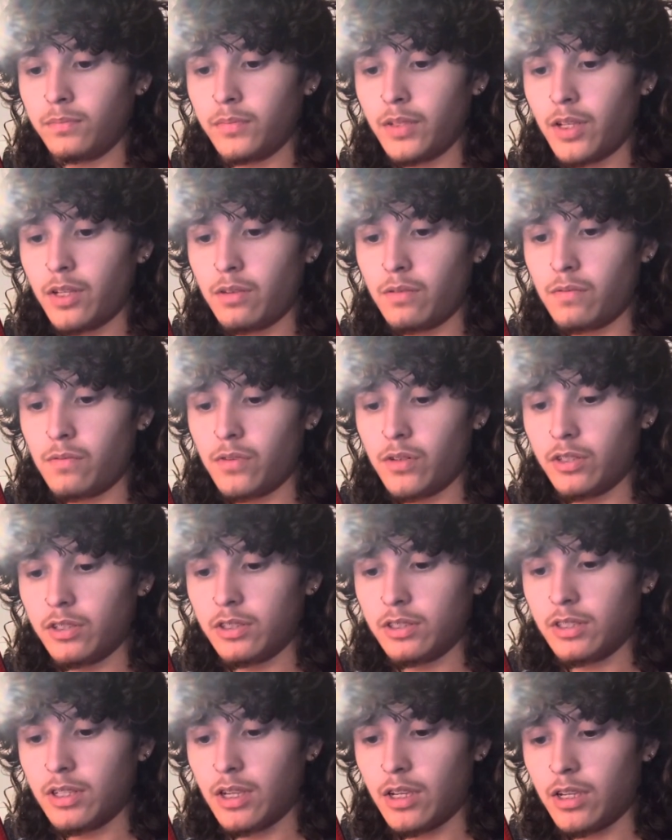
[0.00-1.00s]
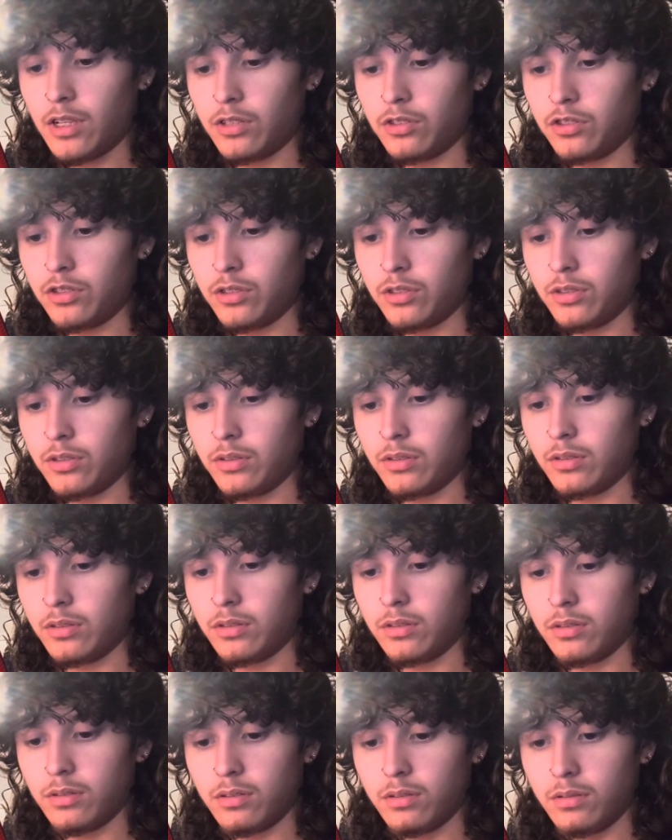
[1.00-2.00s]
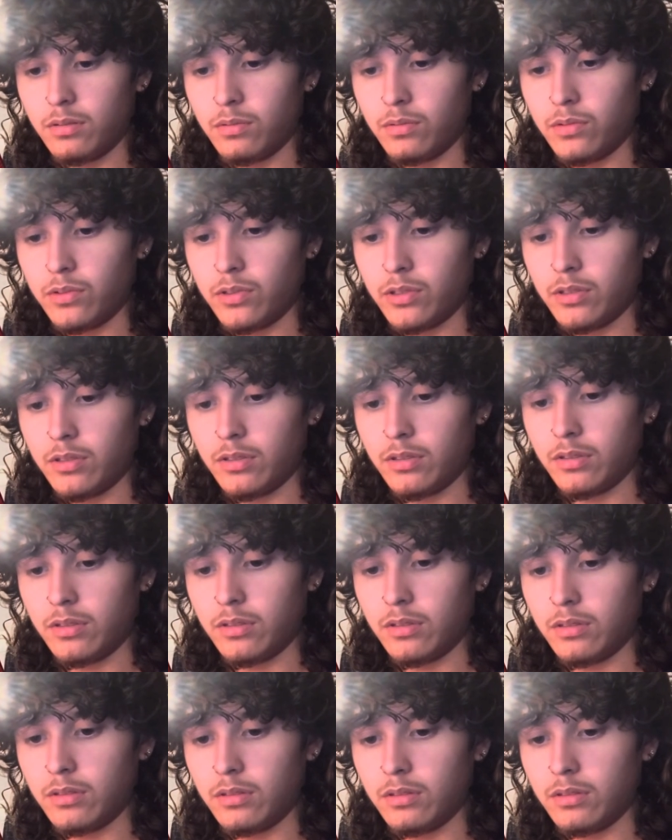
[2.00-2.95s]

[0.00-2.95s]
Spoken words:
inverse tangent, where is it?